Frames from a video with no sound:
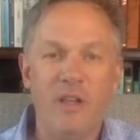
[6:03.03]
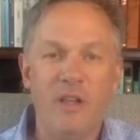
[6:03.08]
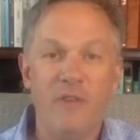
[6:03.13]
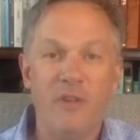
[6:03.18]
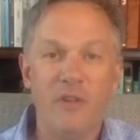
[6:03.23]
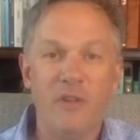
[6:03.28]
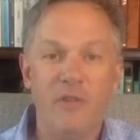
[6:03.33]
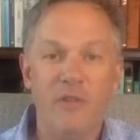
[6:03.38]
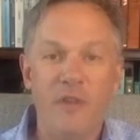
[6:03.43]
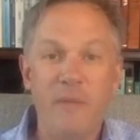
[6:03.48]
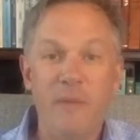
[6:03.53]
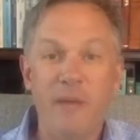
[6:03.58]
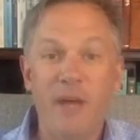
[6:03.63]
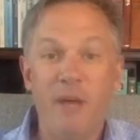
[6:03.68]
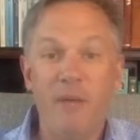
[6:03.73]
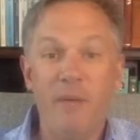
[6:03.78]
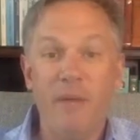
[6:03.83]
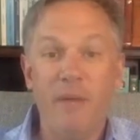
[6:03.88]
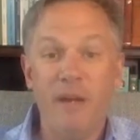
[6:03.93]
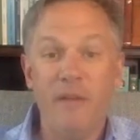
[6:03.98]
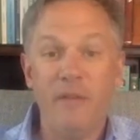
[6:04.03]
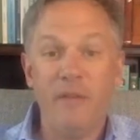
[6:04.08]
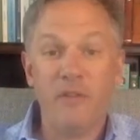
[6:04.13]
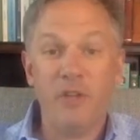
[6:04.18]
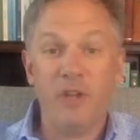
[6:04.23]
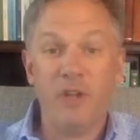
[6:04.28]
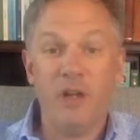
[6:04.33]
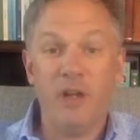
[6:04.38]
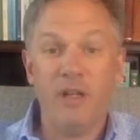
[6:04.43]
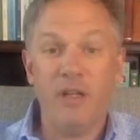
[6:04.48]
first female mayor of
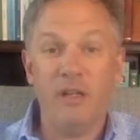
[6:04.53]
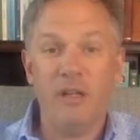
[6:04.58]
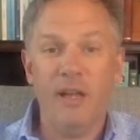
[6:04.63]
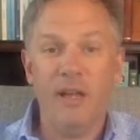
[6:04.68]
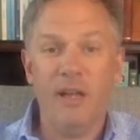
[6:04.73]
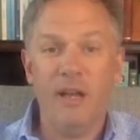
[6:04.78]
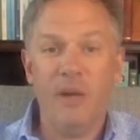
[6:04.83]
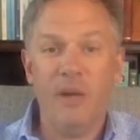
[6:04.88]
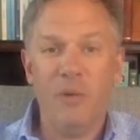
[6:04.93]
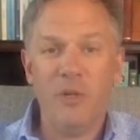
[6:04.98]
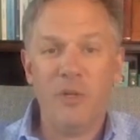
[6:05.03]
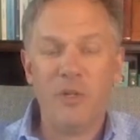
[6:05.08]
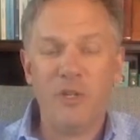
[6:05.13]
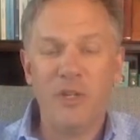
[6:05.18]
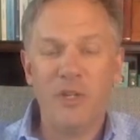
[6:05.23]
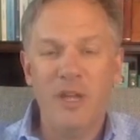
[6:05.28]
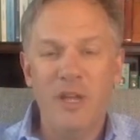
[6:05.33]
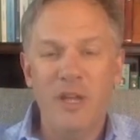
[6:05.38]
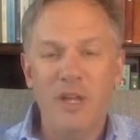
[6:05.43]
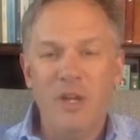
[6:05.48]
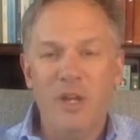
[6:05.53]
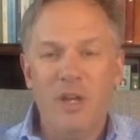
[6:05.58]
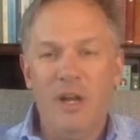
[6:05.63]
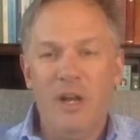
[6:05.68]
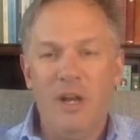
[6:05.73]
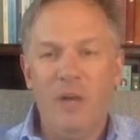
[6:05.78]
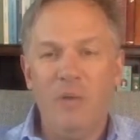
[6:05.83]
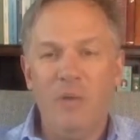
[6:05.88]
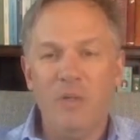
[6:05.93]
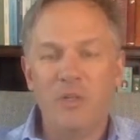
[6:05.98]
Charlotte, which
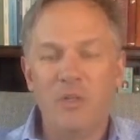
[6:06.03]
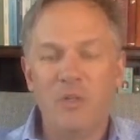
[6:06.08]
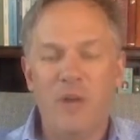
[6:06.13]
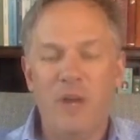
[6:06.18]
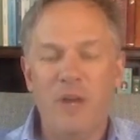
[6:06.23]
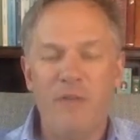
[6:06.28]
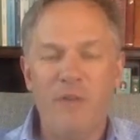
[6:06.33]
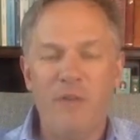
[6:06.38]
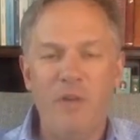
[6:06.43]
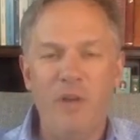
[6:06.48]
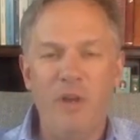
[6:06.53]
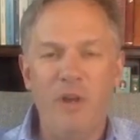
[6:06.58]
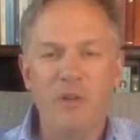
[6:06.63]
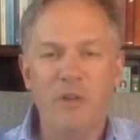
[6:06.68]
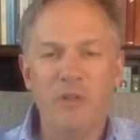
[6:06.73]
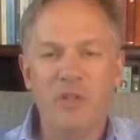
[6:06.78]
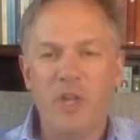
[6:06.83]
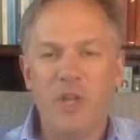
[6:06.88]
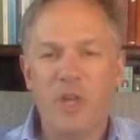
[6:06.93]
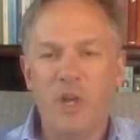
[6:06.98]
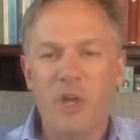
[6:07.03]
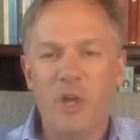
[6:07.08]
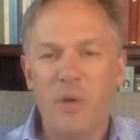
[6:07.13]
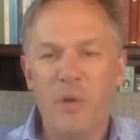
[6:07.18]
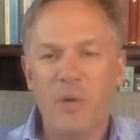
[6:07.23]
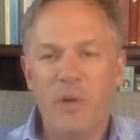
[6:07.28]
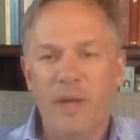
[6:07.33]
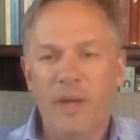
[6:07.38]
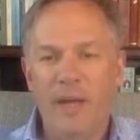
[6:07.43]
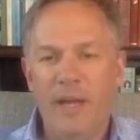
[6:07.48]
was quite a few years
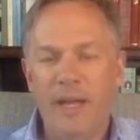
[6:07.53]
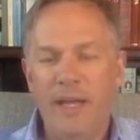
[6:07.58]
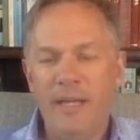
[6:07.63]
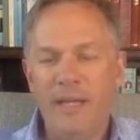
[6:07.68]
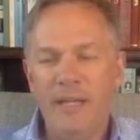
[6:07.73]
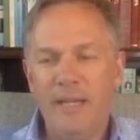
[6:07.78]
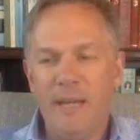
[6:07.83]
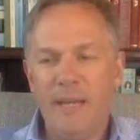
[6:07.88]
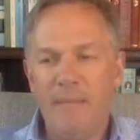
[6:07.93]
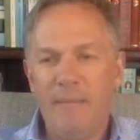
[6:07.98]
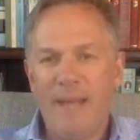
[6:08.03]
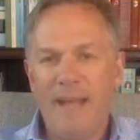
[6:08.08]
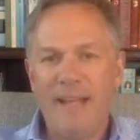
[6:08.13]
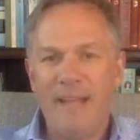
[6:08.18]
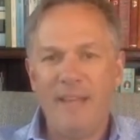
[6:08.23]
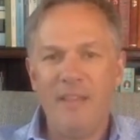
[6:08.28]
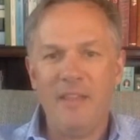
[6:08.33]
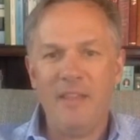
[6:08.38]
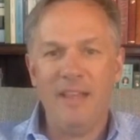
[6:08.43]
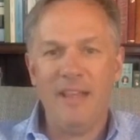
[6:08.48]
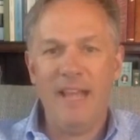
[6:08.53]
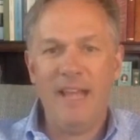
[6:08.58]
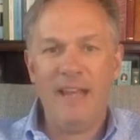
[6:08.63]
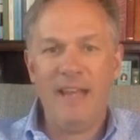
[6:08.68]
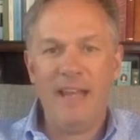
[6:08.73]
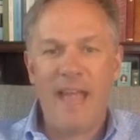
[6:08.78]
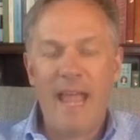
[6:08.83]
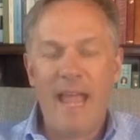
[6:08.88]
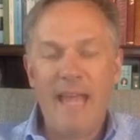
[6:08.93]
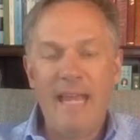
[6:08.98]
ago, and back in the late
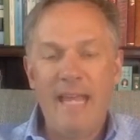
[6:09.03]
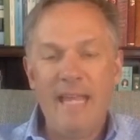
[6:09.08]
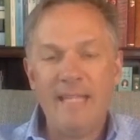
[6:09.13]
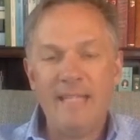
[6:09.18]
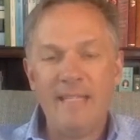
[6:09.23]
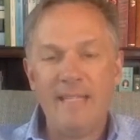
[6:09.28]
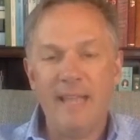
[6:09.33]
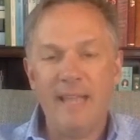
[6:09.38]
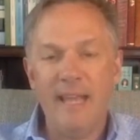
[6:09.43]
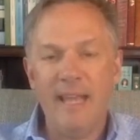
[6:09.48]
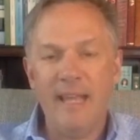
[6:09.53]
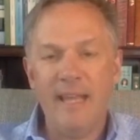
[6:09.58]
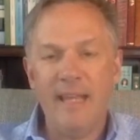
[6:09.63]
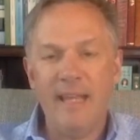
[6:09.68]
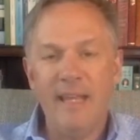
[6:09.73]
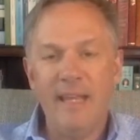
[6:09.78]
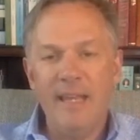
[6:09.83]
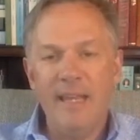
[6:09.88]
80s. And